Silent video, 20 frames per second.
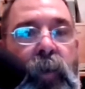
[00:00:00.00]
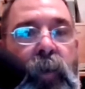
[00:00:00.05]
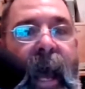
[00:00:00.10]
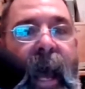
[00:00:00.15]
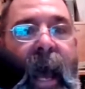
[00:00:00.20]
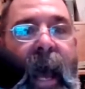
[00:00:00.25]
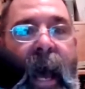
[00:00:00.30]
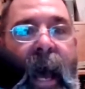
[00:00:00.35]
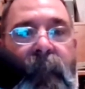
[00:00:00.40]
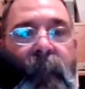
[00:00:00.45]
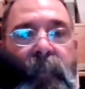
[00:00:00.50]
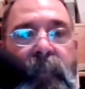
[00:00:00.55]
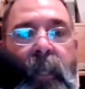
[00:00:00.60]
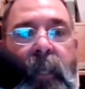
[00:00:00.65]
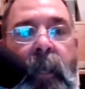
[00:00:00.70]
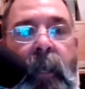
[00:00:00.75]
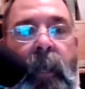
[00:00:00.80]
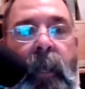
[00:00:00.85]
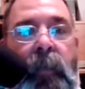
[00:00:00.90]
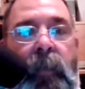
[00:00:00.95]
2 halves.
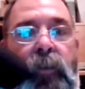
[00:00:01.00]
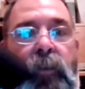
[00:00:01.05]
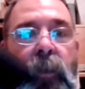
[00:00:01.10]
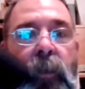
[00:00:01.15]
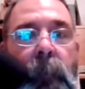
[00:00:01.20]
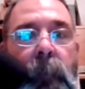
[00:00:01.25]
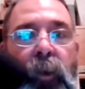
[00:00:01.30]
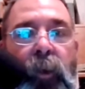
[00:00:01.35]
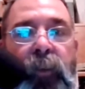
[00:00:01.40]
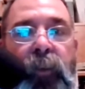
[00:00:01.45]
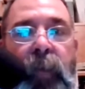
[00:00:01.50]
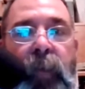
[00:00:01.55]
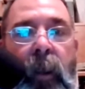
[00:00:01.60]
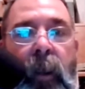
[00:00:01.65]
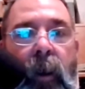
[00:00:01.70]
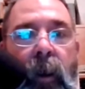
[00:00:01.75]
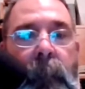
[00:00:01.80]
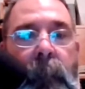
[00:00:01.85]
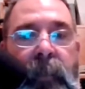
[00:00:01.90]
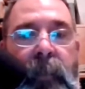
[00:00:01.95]
You could put
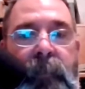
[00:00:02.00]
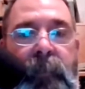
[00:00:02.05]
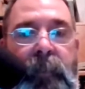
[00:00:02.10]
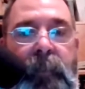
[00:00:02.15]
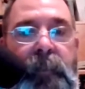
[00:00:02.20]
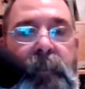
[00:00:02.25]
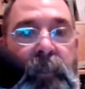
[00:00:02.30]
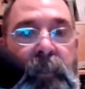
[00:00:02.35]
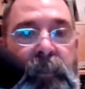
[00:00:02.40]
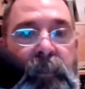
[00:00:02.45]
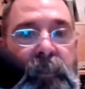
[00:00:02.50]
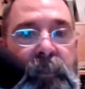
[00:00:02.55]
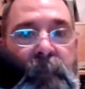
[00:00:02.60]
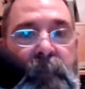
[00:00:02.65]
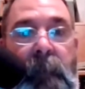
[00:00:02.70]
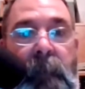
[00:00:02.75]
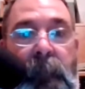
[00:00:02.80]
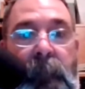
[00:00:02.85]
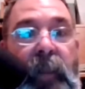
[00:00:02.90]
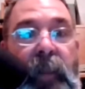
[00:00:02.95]
that on because
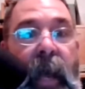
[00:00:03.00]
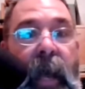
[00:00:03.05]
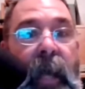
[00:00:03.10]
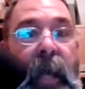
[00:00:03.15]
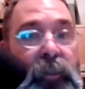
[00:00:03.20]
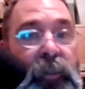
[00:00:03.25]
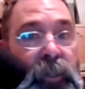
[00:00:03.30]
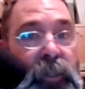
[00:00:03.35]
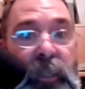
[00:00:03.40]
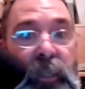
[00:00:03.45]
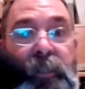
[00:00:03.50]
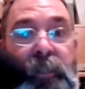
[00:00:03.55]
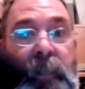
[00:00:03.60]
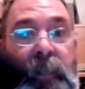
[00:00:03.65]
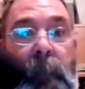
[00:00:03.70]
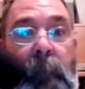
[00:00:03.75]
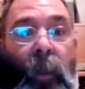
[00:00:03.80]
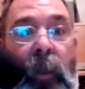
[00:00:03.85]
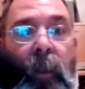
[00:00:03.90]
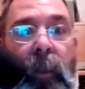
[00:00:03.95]
it's simply that. It's just a
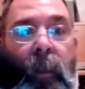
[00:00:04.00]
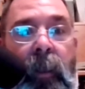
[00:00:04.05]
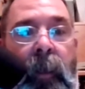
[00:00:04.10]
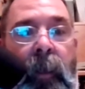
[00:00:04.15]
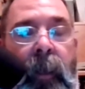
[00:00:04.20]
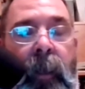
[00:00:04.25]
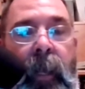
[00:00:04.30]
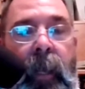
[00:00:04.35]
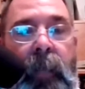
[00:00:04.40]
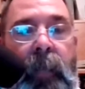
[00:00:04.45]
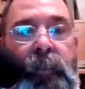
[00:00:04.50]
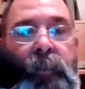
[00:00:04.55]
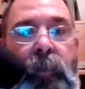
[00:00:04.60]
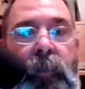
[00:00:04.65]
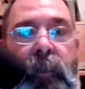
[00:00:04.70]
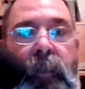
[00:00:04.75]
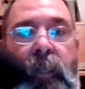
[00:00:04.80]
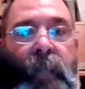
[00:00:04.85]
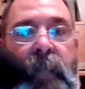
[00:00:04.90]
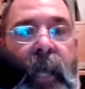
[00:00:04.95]
symbol. And
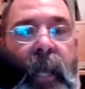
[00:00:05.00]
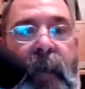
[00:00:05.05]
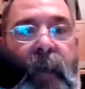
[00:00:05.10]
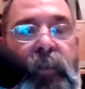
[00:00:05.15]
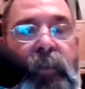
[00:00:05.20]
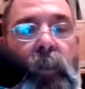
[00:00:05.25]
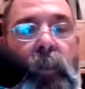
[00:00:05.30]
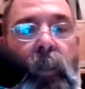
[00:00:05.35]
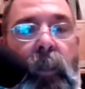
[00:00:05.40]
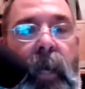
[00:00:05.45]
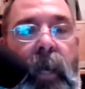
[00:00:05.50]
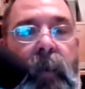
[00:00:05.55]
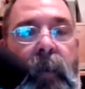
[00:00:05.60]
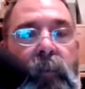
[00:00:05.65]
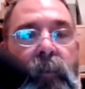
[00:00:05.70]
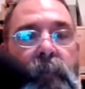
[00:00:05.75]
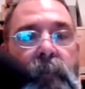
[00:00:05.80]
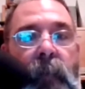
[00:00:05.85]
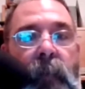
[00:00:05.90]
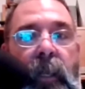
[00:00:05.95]
so it doesn't have 2
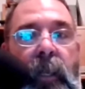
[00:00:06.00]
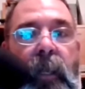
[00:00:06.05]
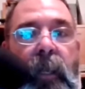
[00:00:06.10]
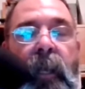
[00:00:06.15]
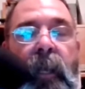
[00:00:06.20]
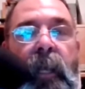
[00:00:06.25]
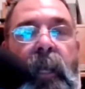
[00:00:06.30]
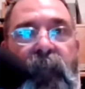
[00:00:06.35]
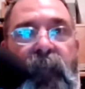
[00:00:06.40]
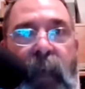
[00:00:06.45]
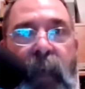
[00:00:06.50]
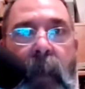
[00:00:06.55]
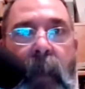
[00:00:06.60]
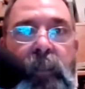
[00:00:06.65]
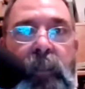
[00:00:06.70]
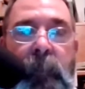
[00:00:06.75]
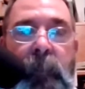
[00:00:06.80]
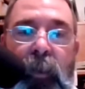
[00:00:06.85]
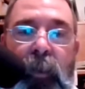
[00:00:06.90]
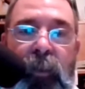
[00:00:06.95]
letters. But if
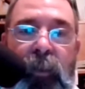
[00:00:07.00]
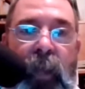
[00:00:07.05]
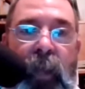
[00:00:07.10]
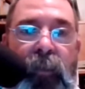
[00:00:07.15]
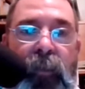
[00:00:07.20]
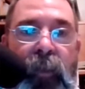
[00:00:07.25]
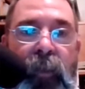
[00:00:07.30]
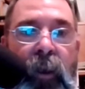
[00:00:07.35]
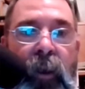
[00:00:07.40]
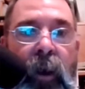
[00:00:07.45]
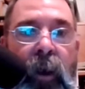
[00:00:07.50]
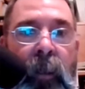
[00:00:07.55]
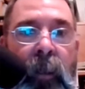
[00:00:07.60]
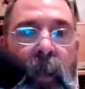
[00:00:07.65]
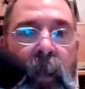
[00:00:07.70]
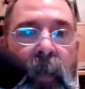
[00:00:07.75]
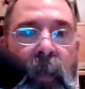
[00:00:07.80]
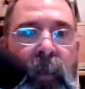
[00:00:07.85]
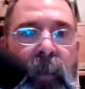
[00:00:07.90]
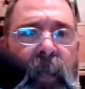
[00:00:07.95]
I was to put that thing
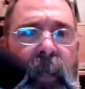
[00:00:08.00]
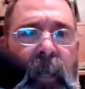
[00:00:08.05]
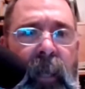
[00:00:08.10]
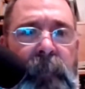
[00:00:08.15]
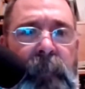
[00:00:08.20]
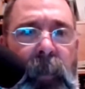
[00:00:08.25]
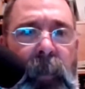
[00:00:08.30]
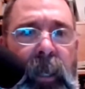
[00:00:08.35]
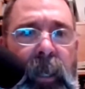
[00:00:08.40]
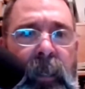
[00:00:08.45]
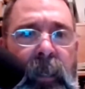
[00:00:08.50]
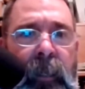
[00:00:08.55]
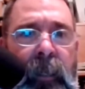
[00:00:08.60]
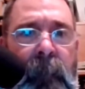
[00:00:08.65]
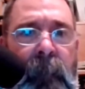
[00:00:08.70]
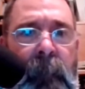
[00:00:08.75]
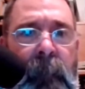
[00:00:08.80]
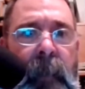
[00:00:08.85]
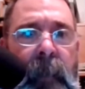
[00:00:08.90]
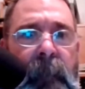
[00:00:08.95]
on, I think I
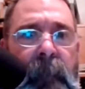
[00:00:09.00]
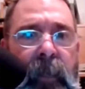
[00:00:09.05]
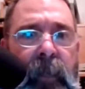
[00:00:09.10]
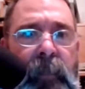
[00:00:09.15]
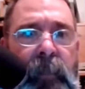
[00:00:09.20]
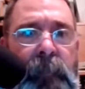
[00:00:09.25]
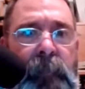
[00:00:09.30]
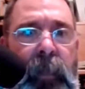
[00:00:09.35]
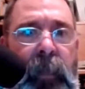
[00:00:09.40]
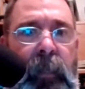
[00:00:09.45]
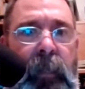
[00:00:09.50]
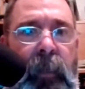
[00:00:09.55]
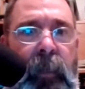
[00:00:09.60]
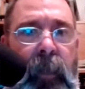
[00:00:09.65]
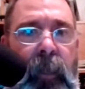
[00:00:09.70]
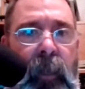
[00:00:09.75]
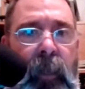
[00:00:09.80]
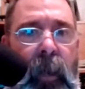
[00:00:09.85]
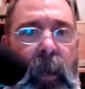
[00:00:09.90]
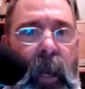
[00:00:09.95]
explained
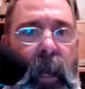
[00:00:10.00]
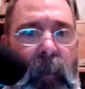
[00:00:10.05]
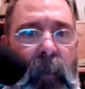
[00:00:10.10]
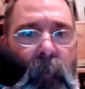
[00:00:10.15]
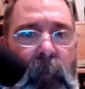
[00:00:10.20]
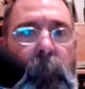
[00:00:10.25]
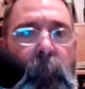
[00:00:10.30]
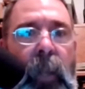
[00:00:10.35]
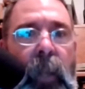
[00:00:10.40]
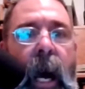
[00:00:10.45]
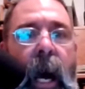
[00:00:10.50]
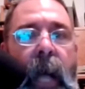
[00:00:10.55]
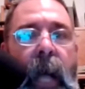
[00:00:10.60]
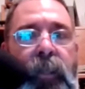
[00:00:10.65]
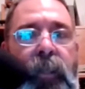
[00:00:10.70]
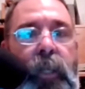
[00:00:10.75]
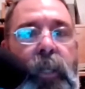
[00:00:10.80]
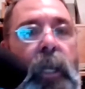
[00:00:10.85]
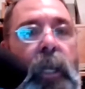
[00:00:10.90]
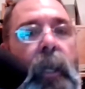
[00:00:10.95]
that how that would
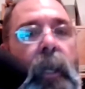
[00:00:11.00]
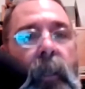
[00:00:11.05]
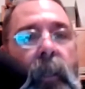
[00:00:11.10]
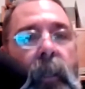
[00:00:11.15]
blotch.